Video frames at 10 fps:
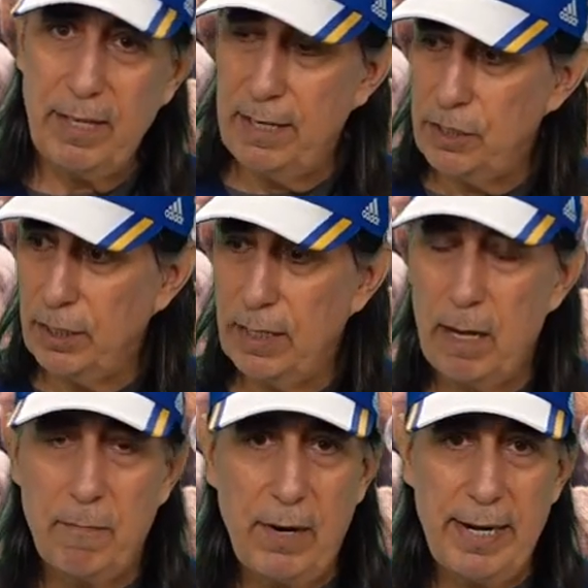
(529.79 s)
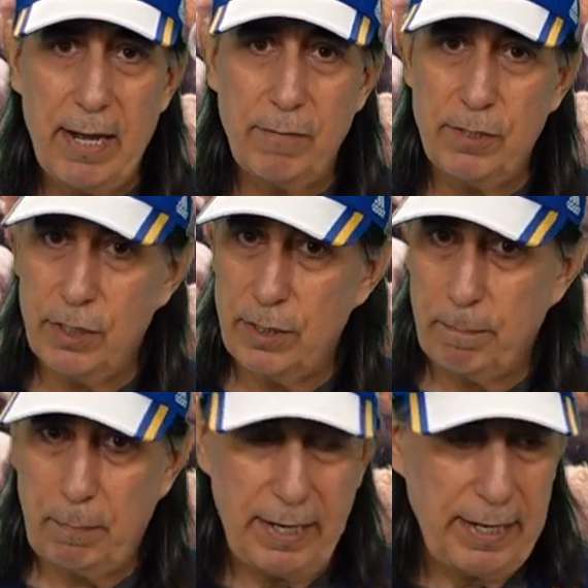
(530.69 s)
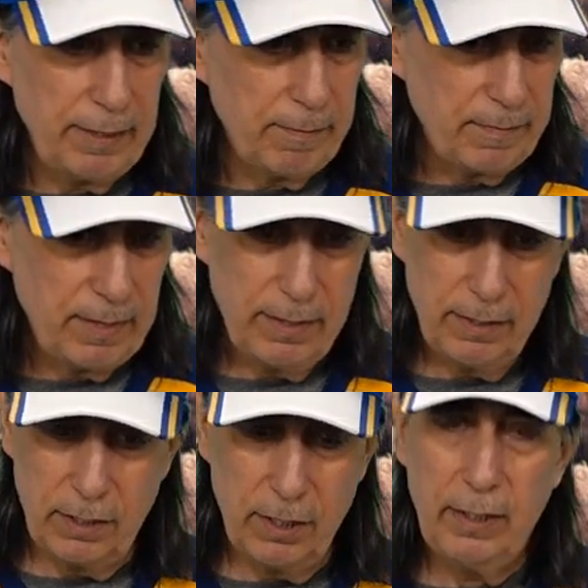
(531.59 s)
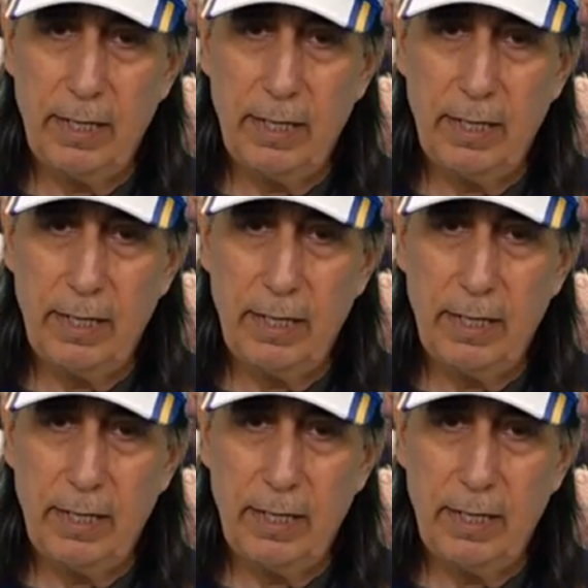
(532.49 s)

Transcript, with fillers: They should come right out just playing good.